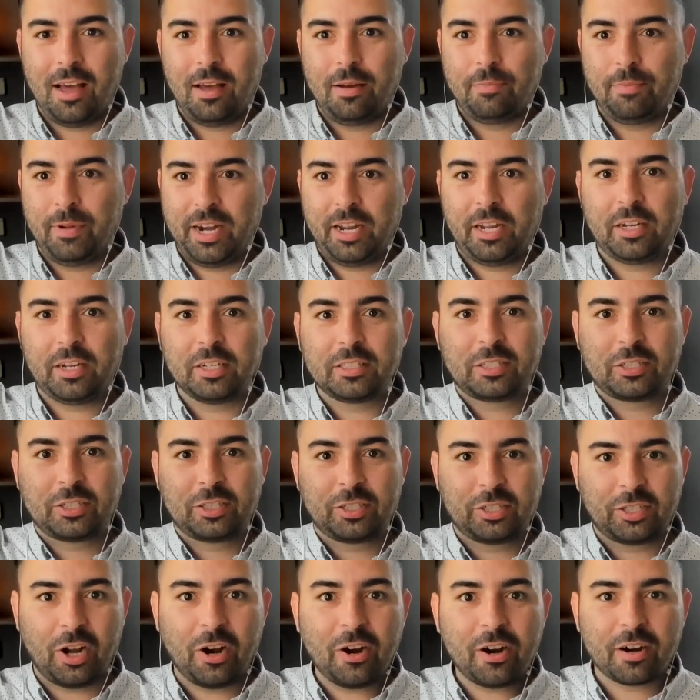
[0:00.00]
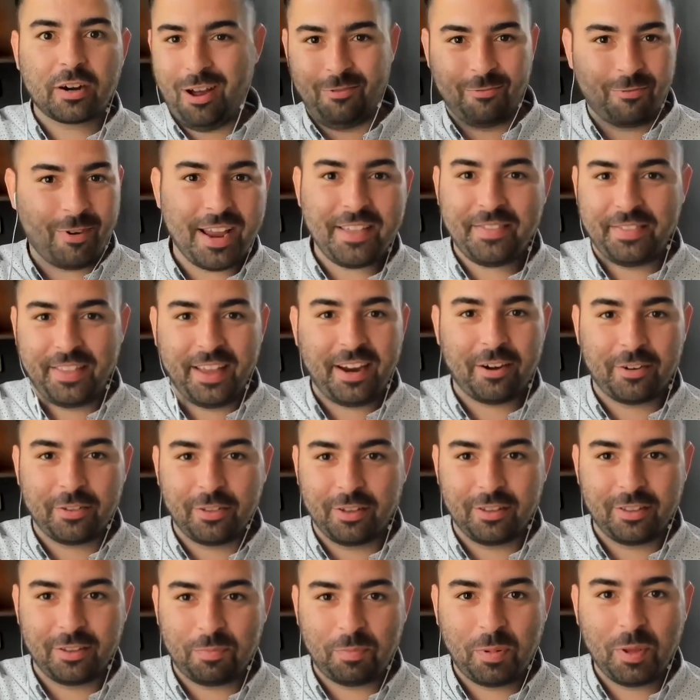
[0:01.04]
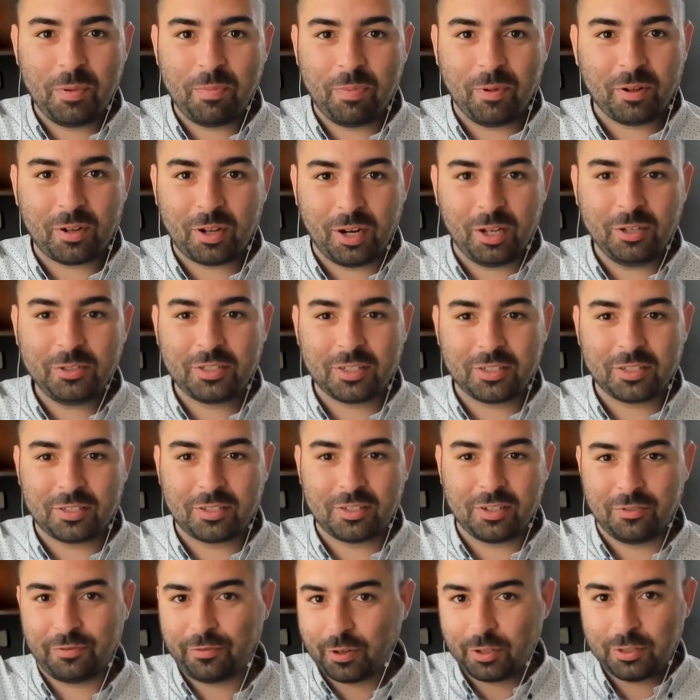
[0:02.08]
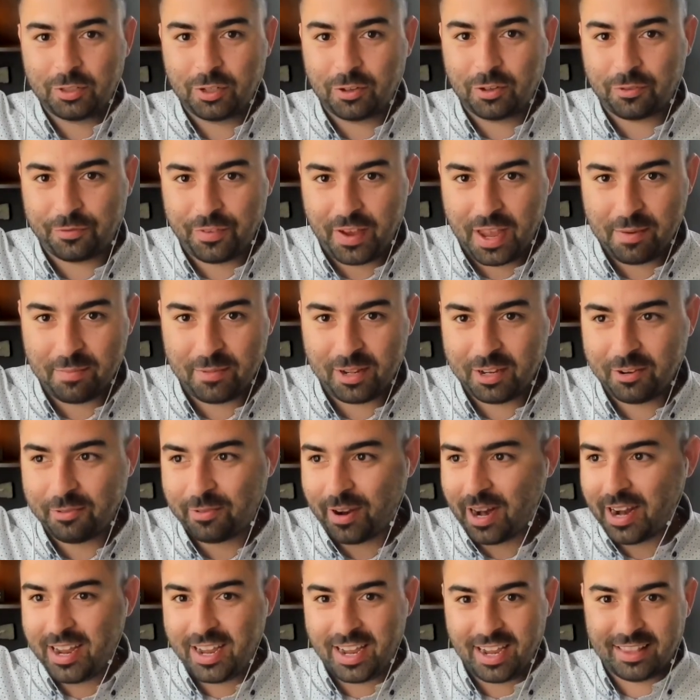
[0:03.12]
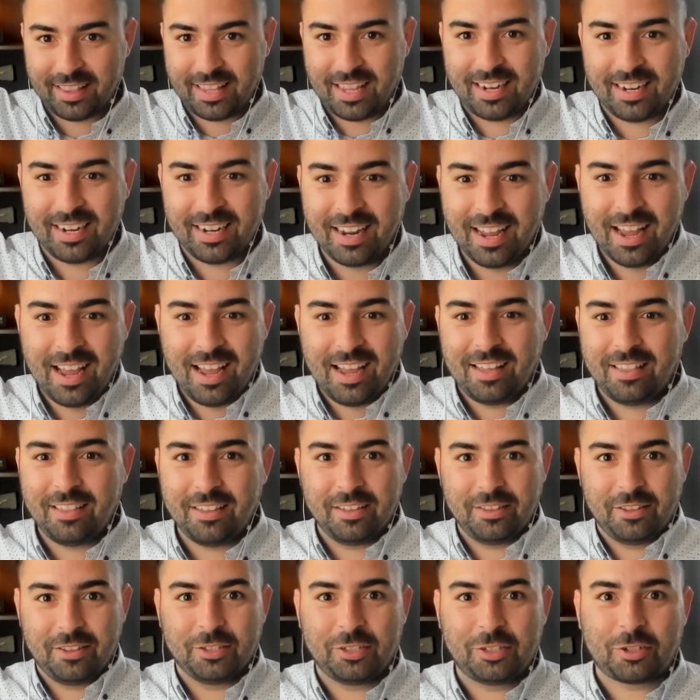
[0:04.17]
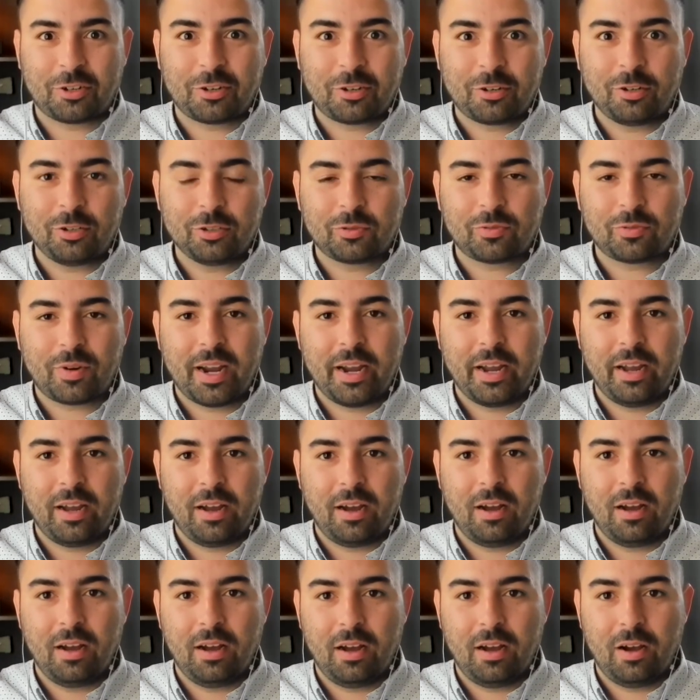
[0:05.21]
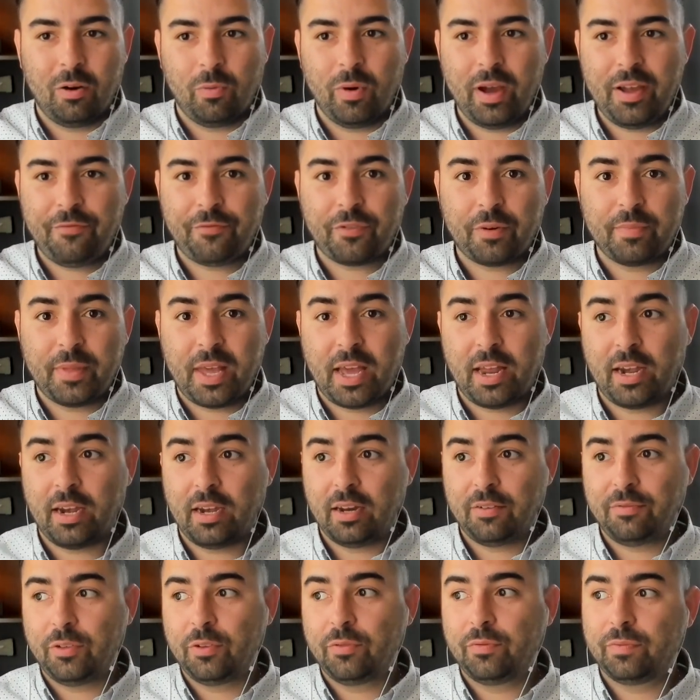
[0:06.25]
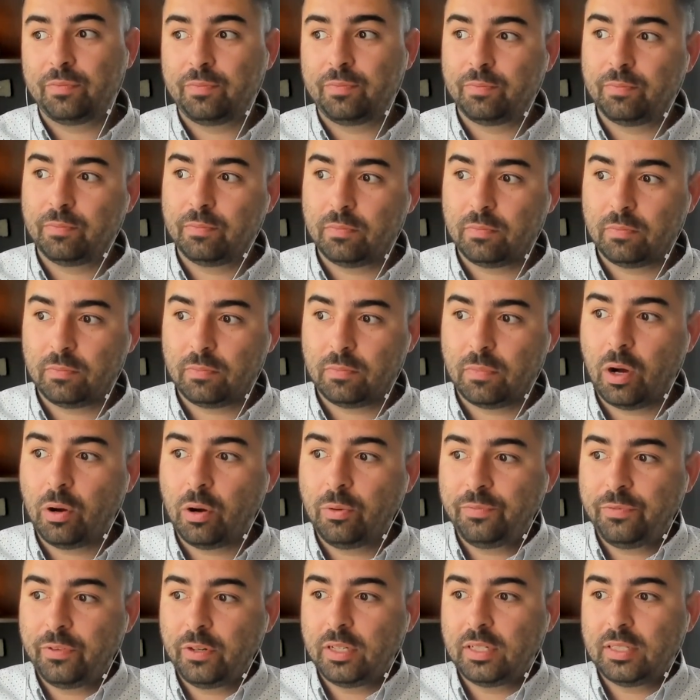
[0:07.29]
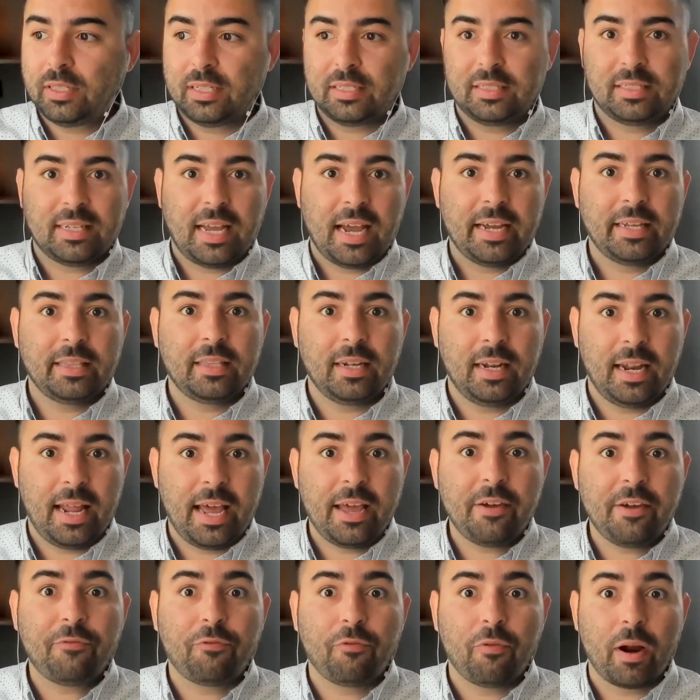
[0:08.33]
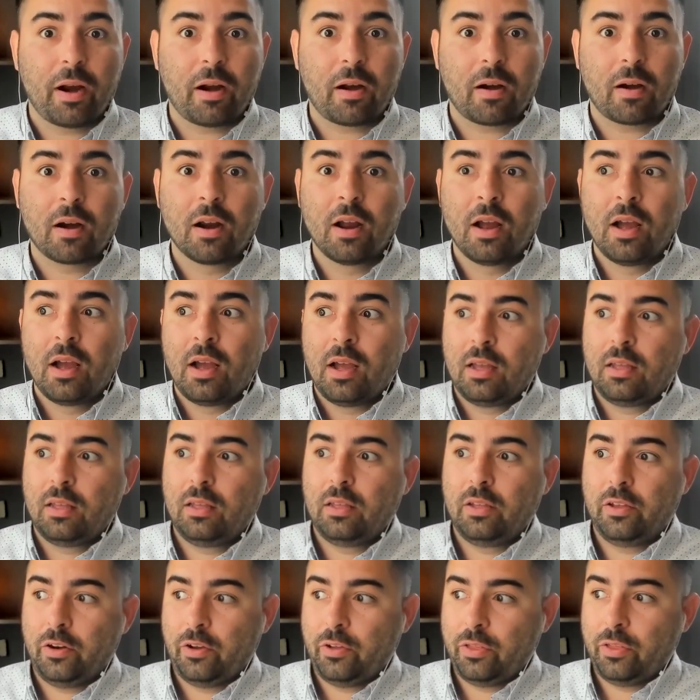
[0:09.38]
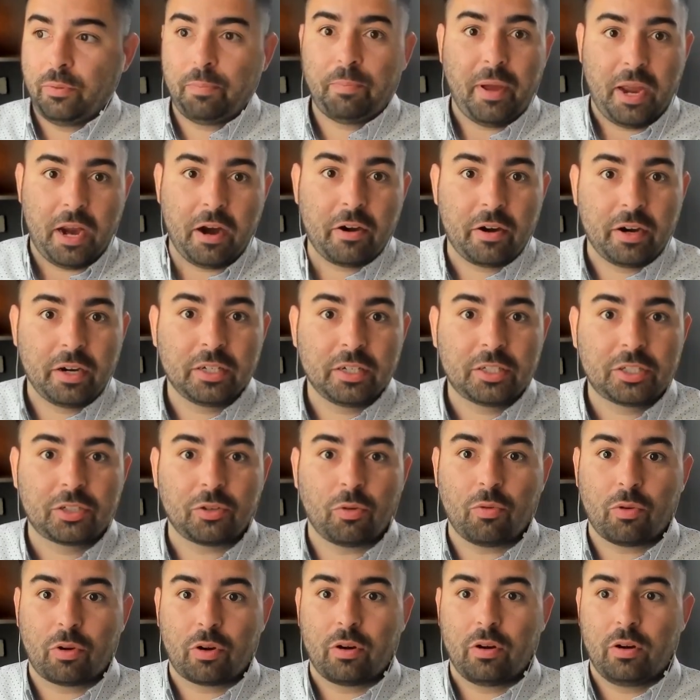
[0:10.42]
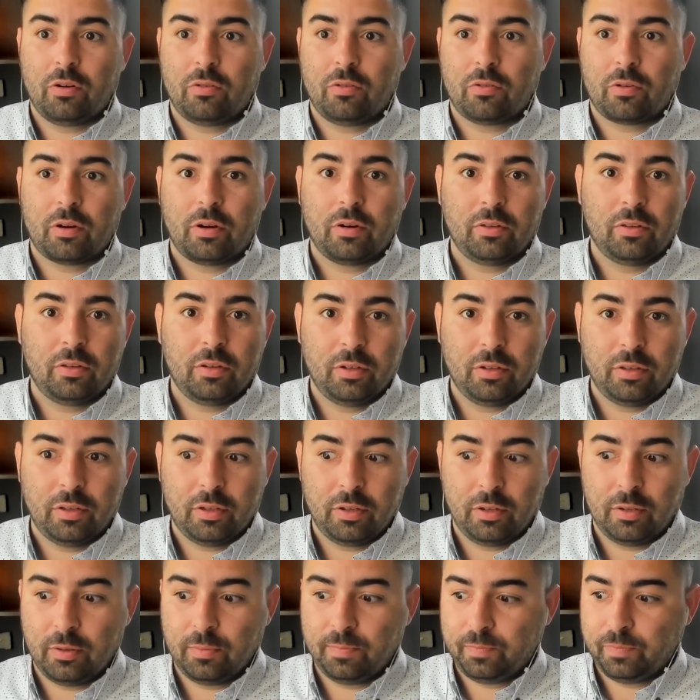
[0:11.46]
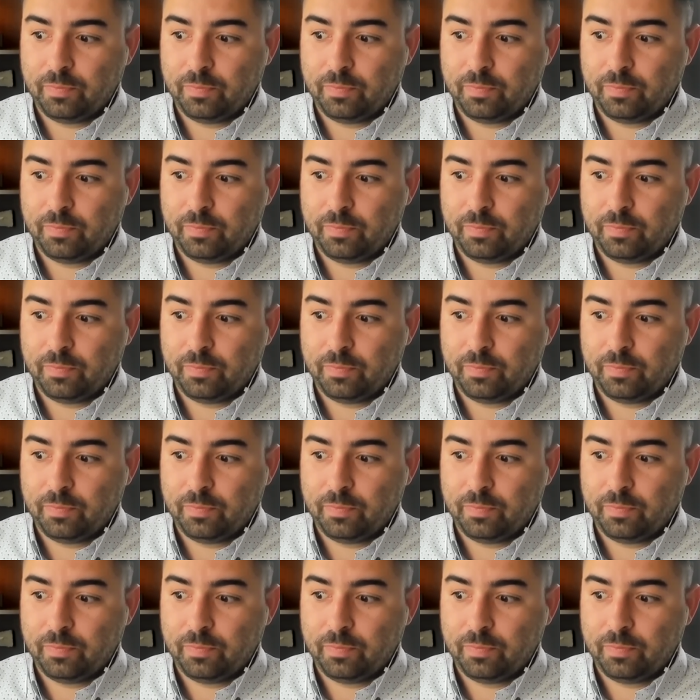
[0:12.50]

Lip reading: but it could start right there. The people closest to you, first your family, right, and then the circles right away from that. And if you've hopefully designed a life where the parish or the